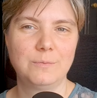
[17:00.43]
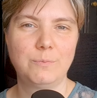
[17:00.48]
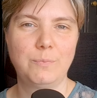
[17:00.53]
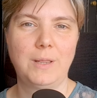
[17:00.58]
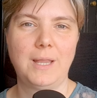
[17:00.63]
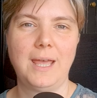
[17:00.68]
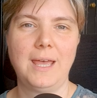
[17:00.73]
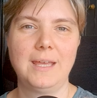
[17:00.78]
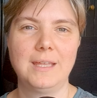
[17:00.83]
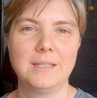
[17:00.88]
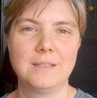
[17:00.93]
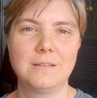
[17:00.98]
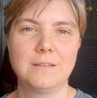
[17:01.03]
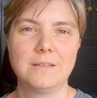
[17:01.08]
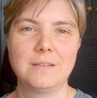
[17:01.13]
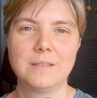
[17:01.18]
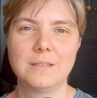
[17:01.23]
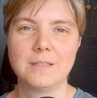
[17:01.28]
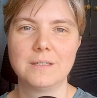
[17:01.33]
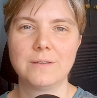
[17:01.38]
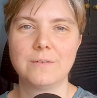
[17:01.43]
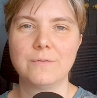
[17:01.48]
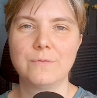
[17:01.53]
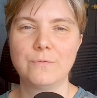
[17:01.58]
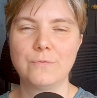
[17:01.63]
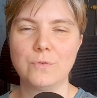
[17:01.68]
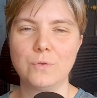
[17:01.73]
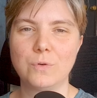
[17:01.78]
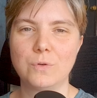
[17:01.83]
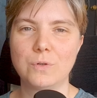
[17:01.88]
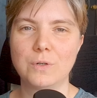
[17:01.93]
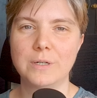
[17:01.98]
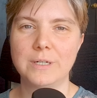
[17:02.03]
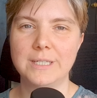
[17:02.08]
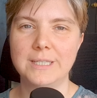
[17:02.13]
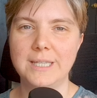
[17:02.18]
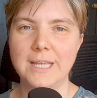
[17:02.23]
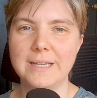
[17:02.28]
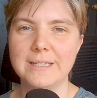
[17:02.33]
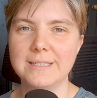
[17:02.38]
planned for
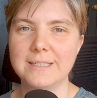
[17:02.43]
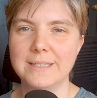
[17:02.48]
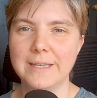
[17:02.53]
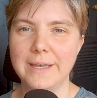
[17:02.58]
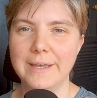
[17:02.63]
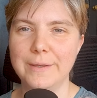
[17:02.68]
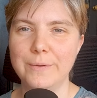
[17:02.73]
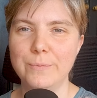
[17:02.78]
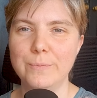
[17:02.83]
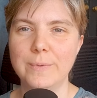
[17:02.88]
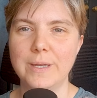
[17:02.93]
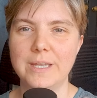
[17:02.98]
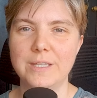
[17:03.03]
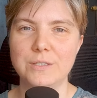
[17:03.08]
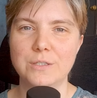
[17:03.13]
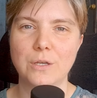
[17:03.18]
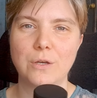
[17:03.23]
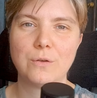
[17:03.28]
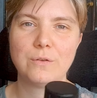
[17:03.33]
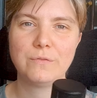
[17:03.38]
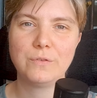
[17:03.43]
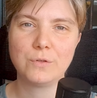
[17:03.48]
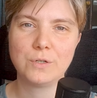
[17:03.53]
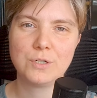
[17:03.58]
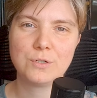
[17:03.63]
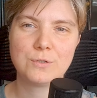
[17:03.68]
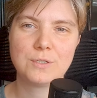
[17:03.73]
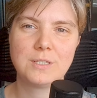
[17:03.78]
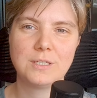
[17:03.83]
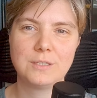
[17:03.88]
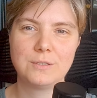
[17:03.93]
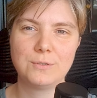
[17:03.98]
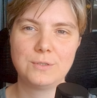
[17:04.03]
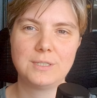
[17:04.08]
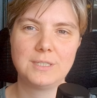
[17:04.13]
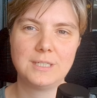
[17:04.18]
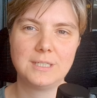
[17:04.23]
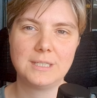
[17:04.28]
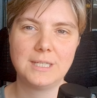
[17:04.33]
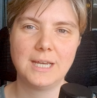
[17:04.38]
next time, and so if you're interested to
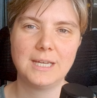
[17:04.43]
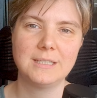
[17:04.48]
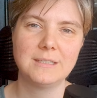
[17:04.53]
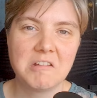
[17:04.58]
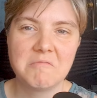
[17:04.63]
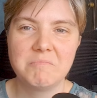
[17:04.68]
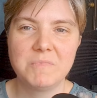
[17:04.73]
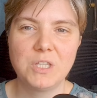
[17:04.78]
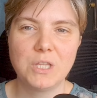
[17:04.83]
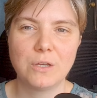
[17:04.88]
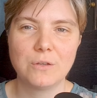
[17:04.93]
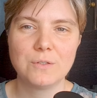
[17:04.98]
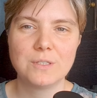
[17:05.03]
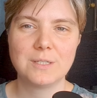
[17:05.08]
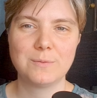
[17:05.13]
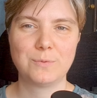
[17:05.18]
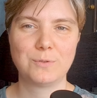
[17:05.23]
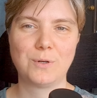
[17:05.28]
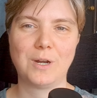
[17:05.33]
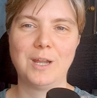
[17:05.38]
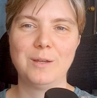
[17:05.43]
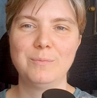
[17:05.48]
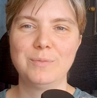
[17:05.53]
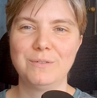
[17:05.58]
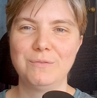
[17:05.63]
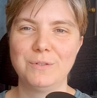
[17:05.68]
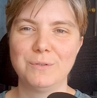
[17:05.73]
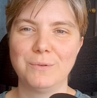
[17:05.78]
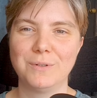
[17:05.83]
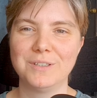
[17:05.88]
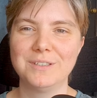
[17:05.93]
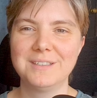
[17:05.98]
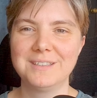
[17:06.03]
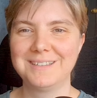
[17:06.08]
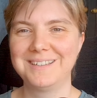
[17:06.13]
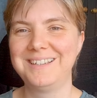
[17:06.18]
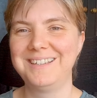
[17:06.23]
see that, subscribe if you want.